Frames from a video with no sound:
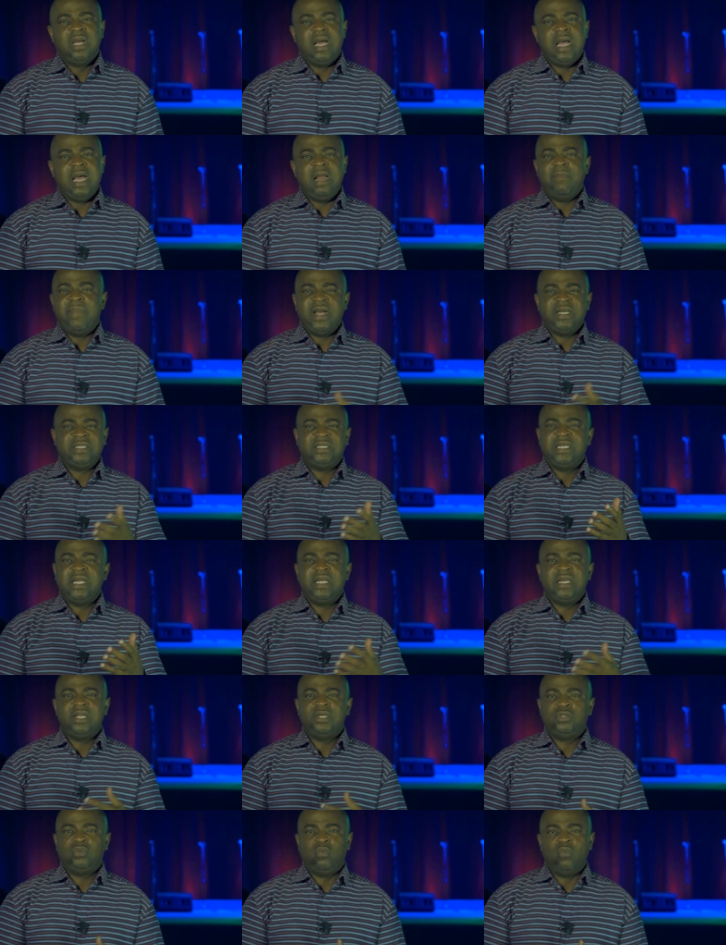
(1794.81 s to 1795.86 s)
And by
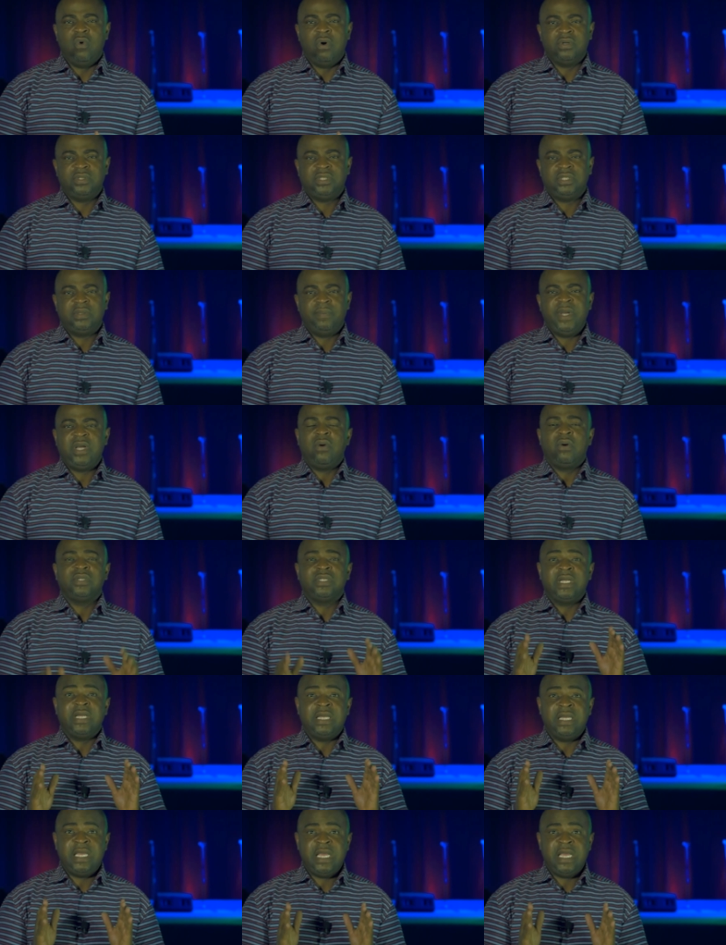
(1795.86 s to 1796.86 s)
saying these words, because